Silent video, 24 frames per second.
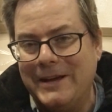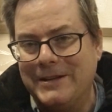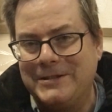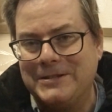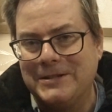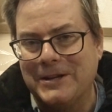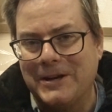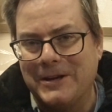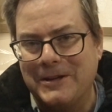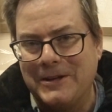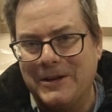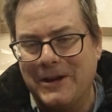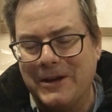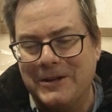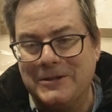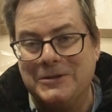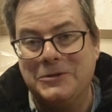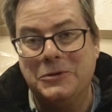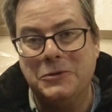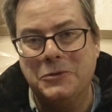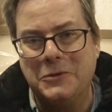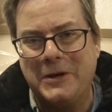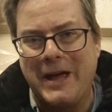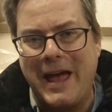It's a
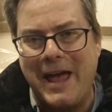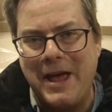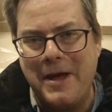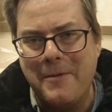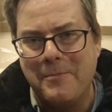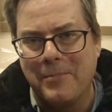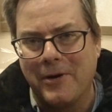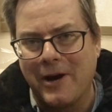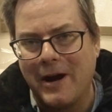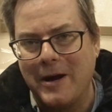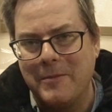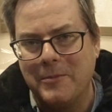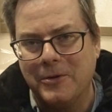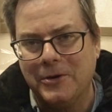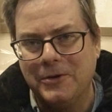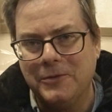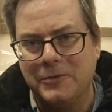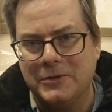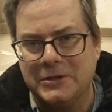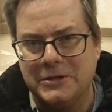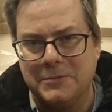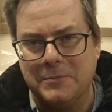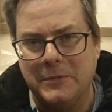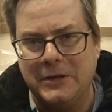2K primer,
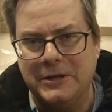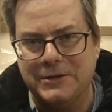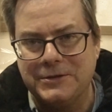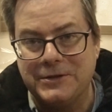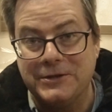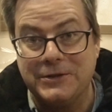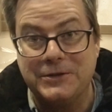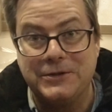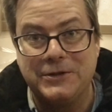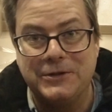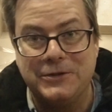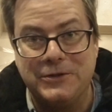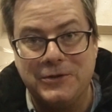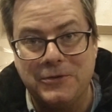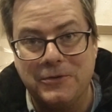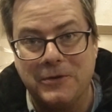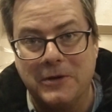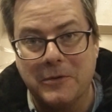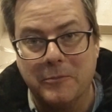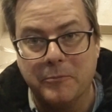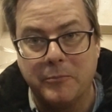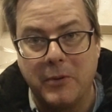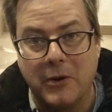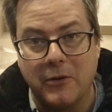which means it's two
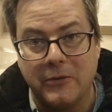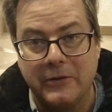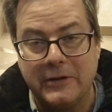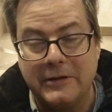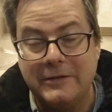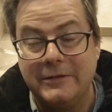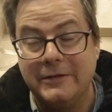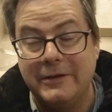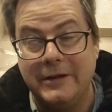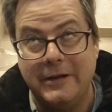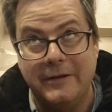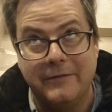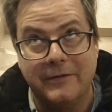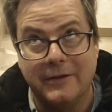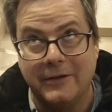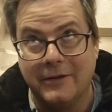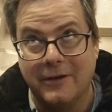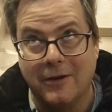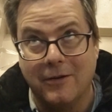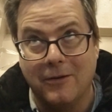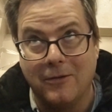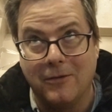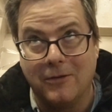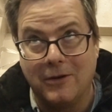component,
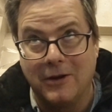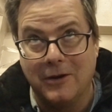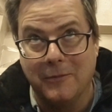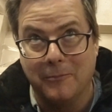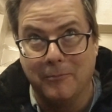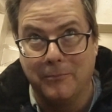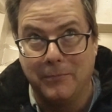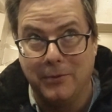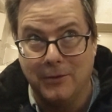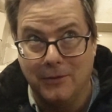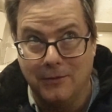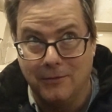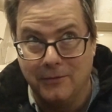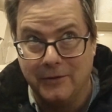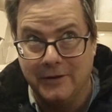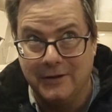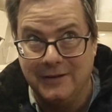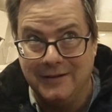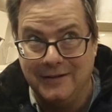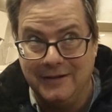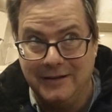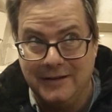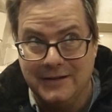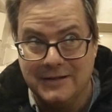even though
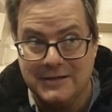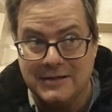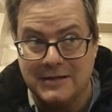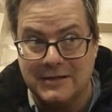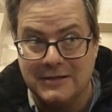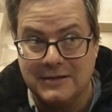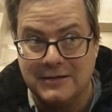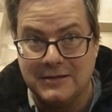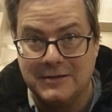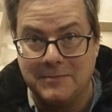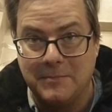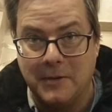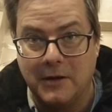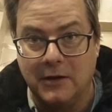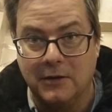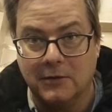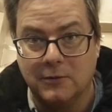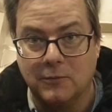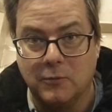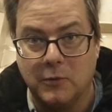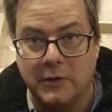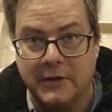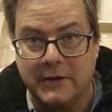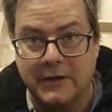component isn't
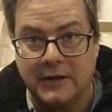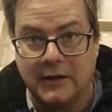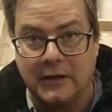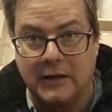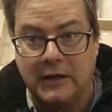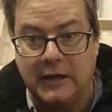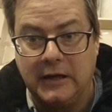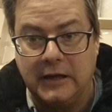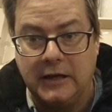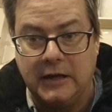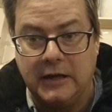spelled with a